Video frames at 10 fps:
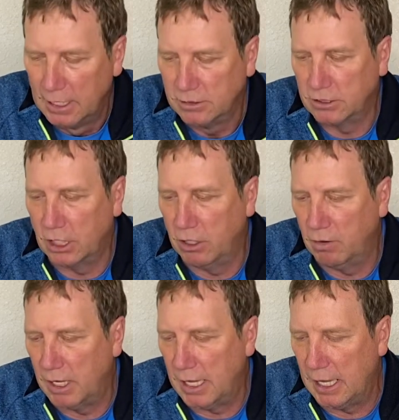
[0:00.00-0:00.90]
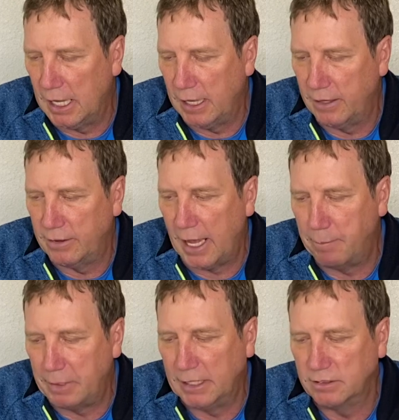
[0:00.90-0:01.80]
So that
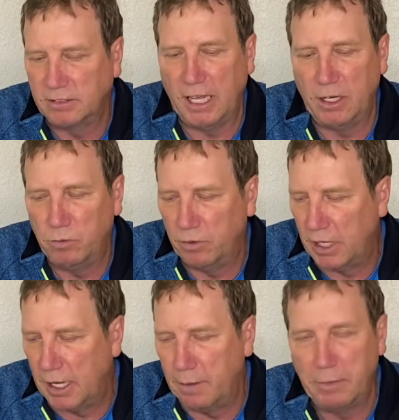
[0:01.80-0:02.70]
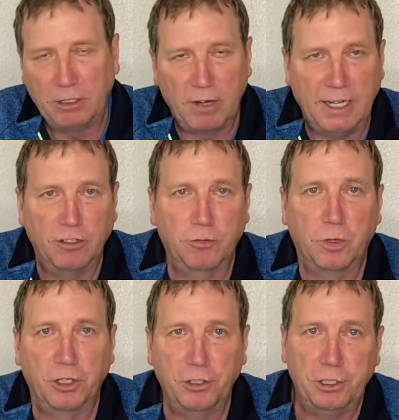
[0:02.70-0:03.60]
being said, meat grinders
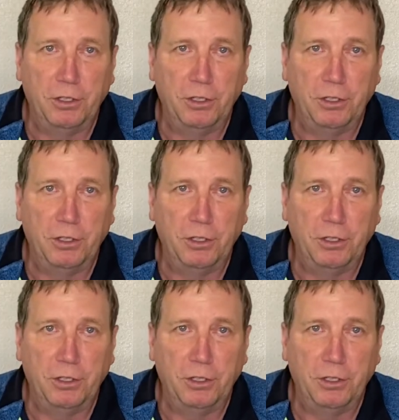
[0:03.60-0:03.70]
work good.